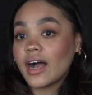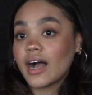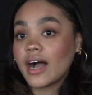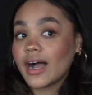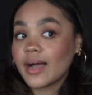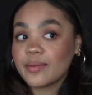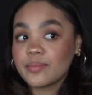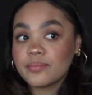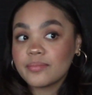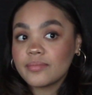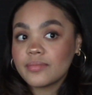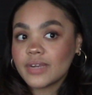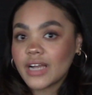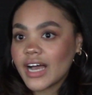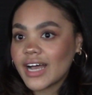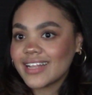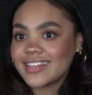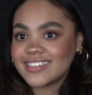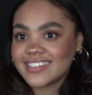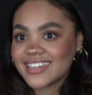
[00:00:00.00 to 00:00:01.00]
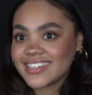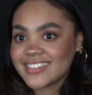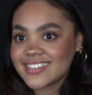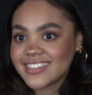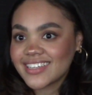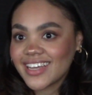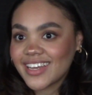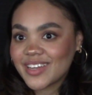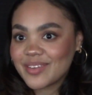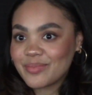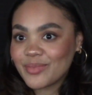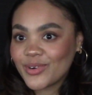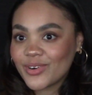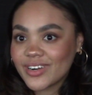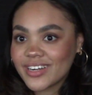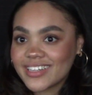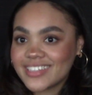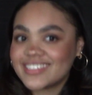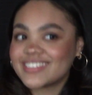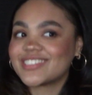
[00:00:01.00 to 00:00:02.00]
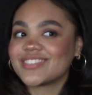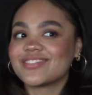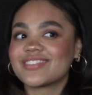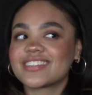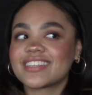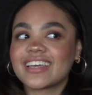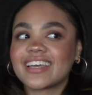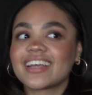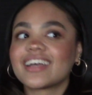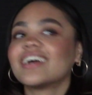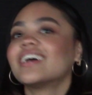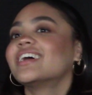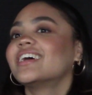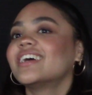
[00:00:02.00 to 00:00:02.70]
I'm not dancing anymore. And she was like,